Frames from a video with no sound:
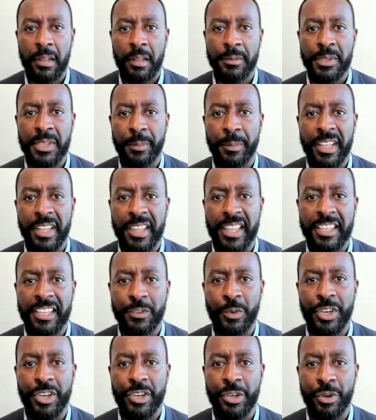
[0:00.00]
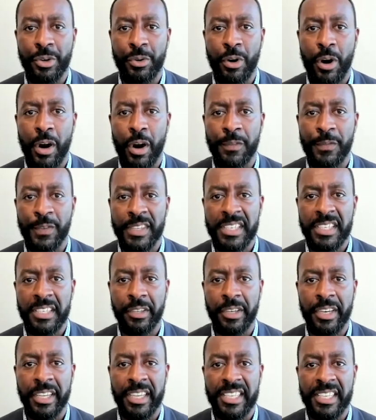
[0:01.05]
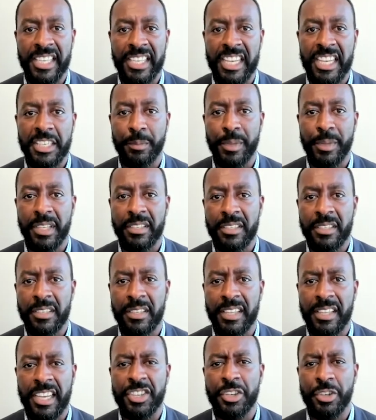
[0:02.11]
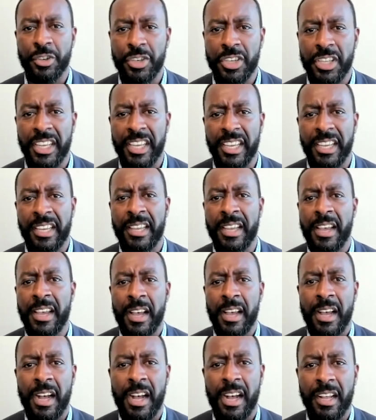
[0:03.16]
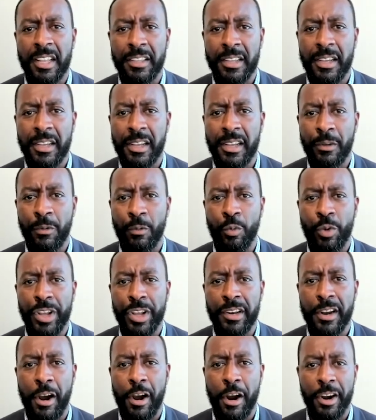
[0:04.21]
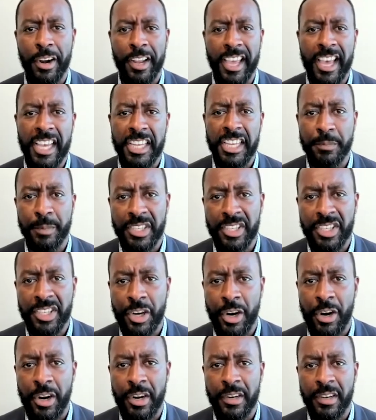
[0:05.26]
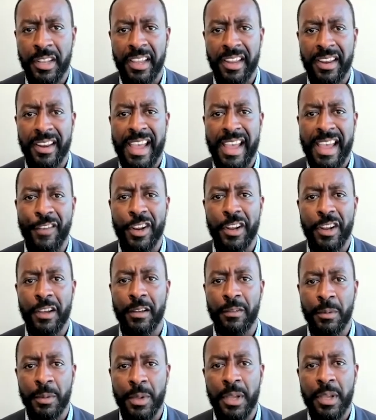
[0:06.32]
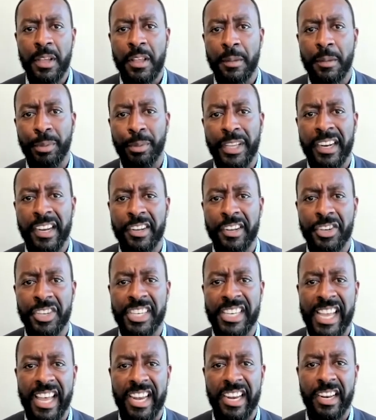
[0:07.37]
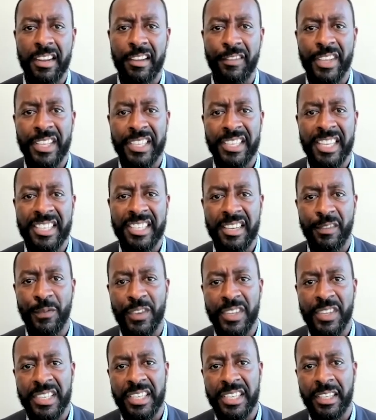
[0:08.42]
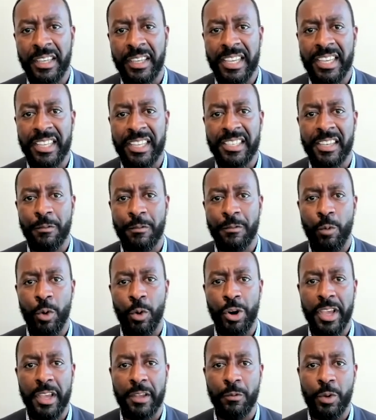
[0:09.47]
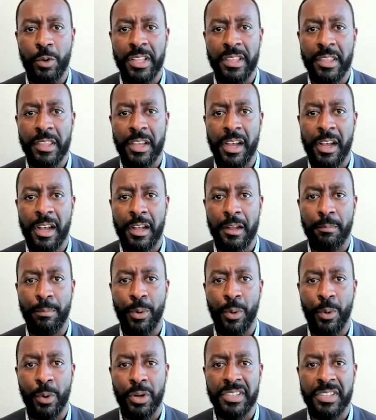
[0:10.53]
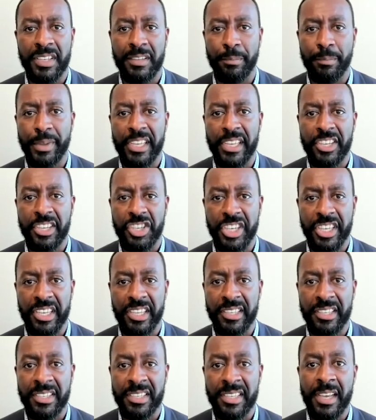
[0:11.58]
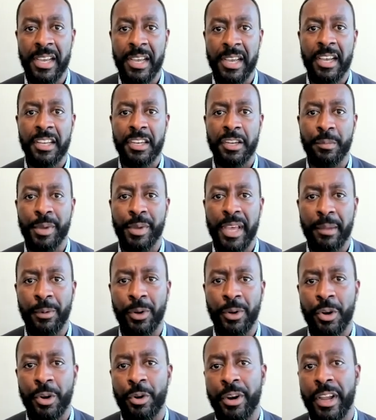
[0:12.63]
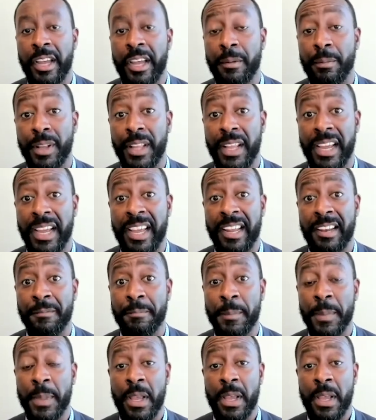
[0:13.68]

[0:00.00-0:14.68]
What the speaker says: Some of the things we do are facility assessments. That's usually when our engagements start, and having a complete understanding of existing facilities and working with boards and BNGs to be able to create a plan.